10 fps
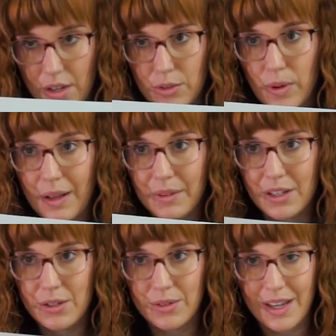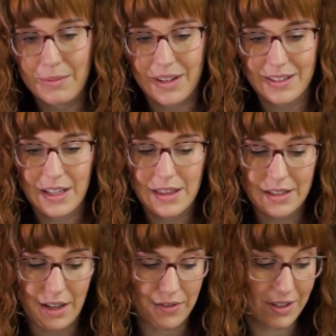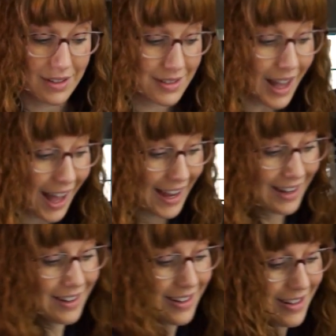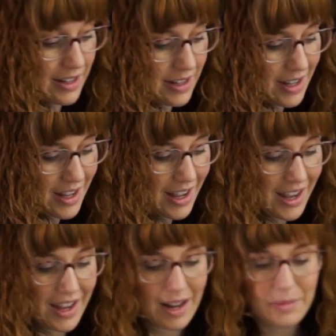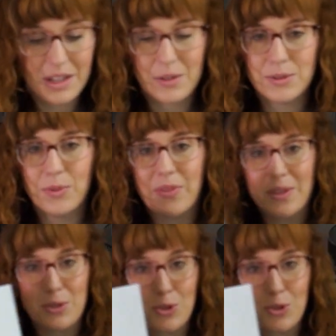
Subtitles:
So what I'm gonna do is I'm gonna set this off to the side, and I'm gonna use one that's